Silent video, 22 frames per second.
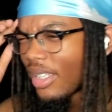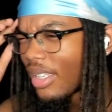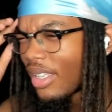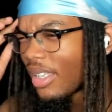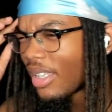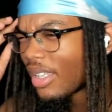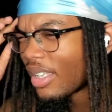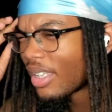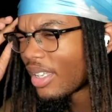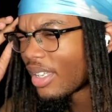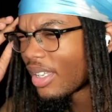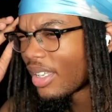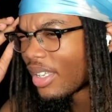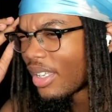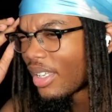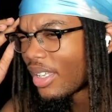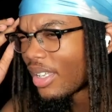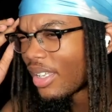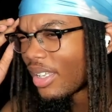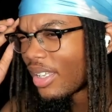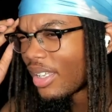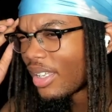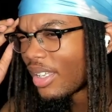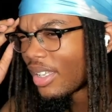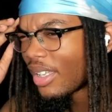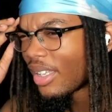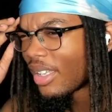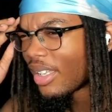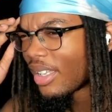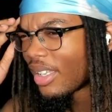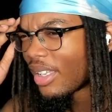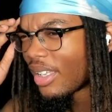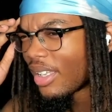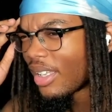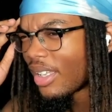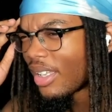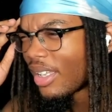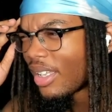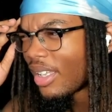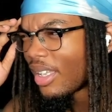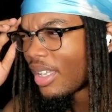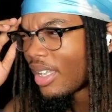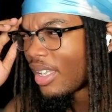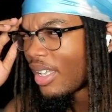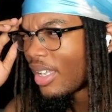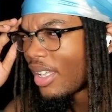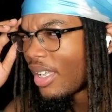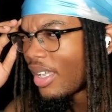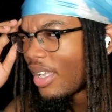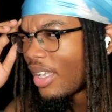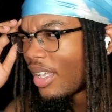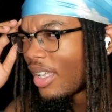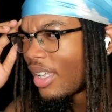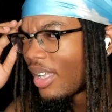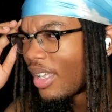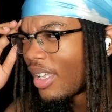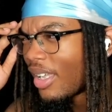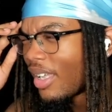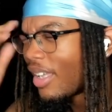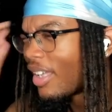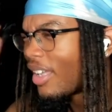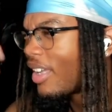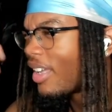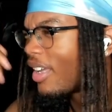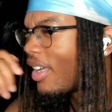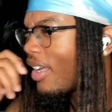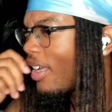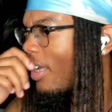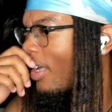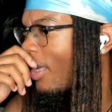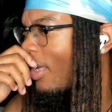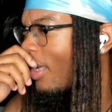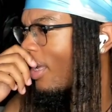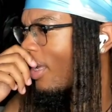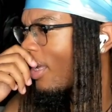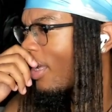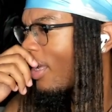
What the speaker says: [no speech]